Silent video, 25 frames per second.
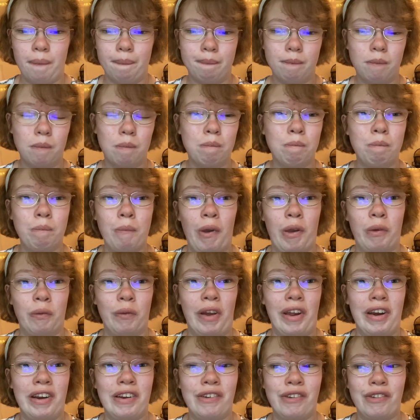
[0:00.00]
my
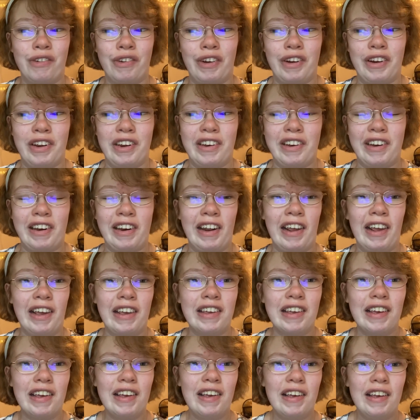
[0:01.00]
writing journey today,
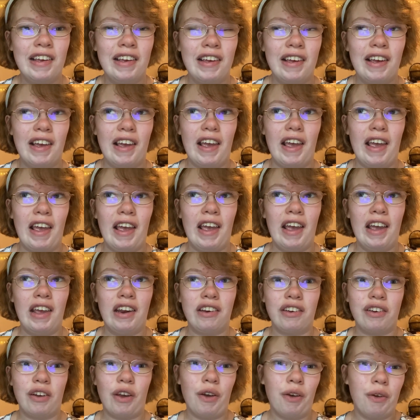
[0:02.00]
and
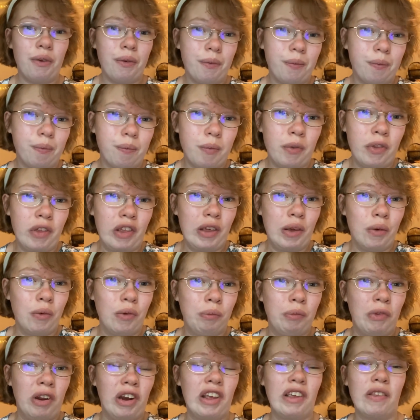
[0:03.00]
I'll see you in
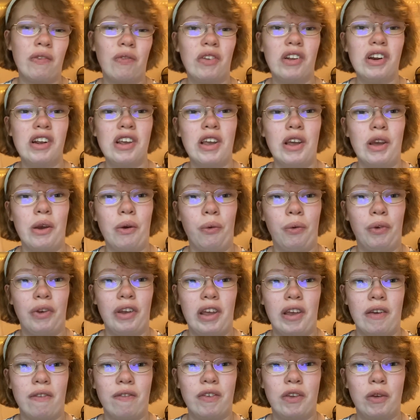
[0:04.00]
my next video.
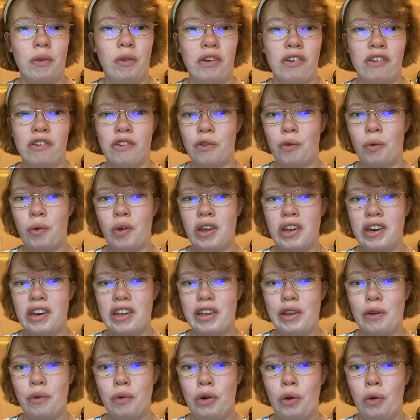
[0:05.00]
If you enjoyed,
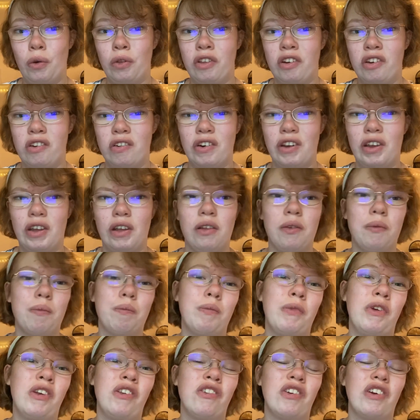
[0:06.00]
you know the drill.
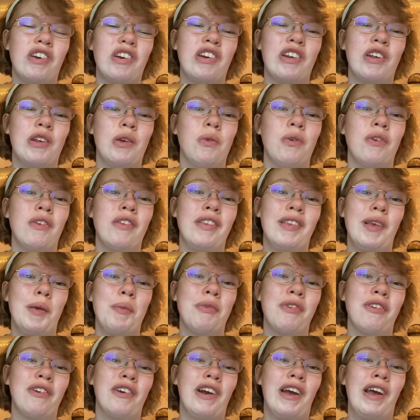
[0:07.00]
Be sure to
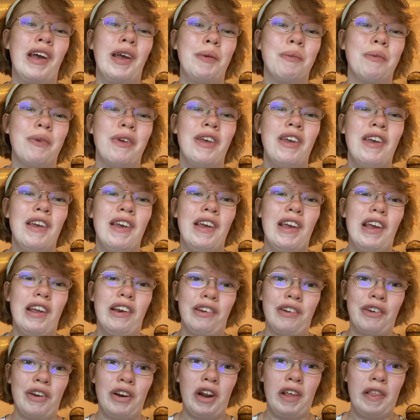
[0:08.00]
subscribe and
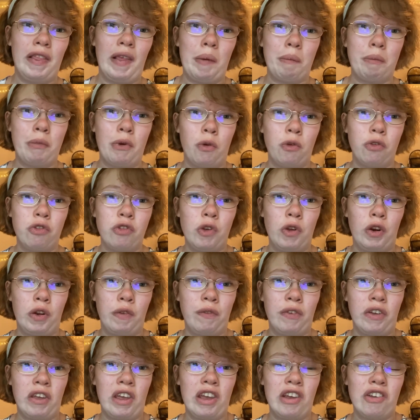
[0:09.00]
turn on that post
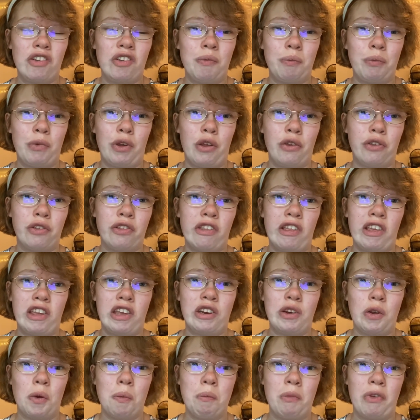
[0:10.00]
notification bell so that you
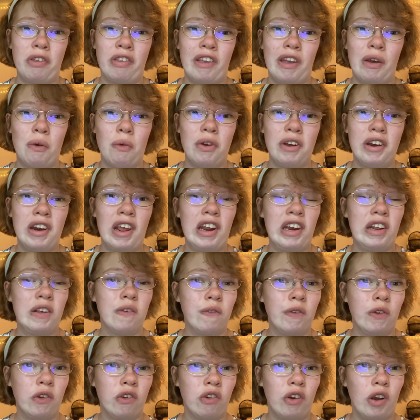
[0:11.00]
don't miss out on any
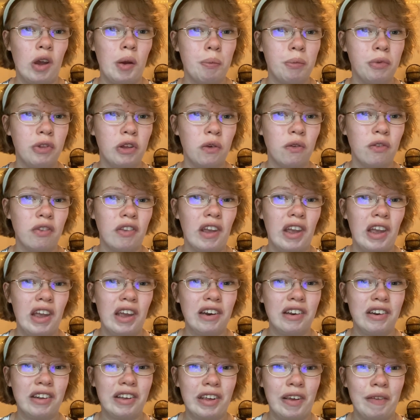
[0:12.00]
future uploads, and
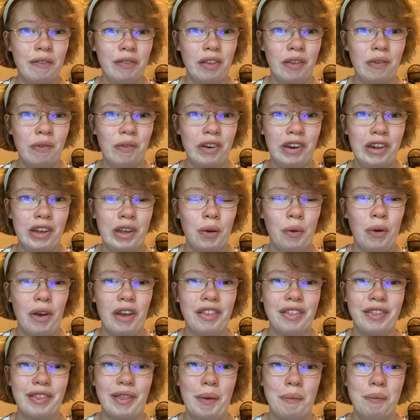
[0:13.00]
give this video a
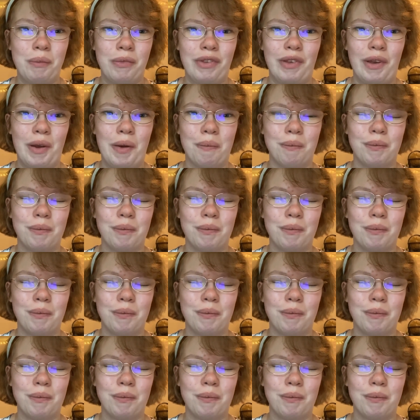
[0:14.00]
thumbs up.